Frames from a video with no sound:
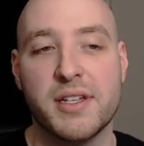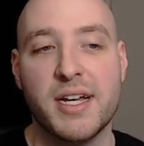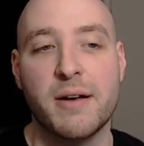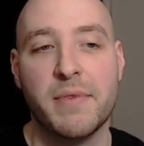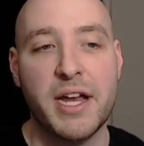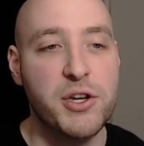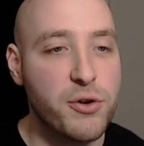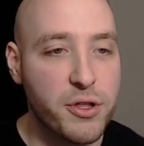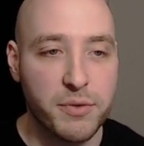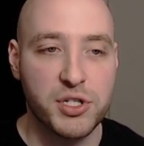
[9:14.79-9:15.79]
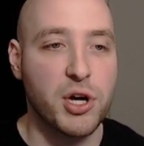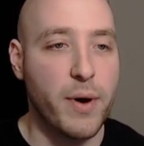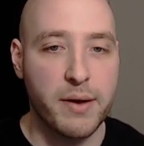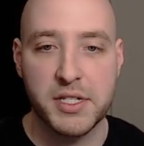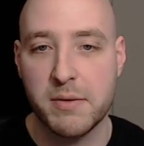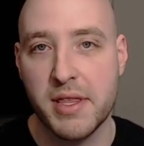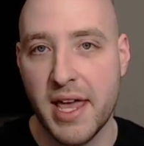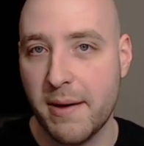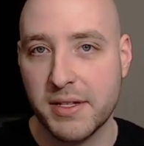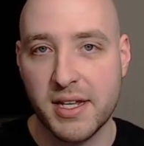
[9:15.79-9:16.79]
I knew there was no way it was going to be the
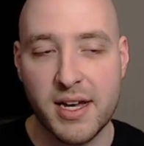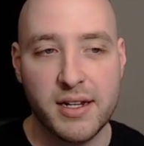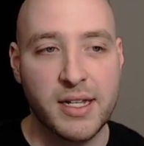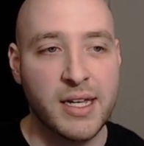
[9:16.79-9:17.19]
Amazon,